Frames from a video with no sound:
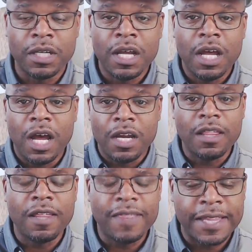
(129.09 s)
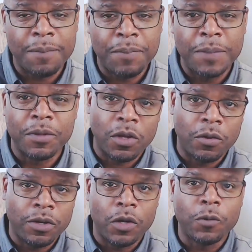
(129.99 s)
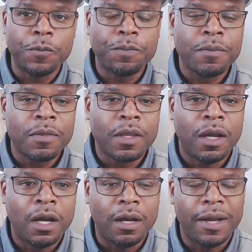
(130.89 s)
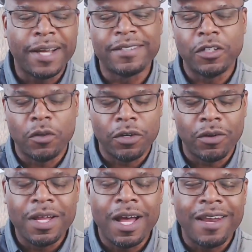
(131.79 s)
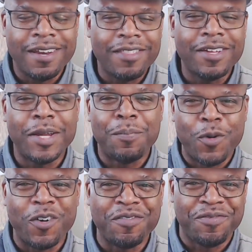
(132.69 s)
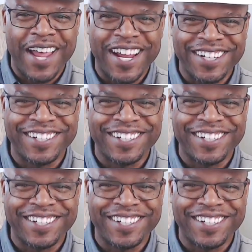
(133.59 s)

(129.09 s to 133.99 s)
Another thing that people don't know, I can say don't know, another important factor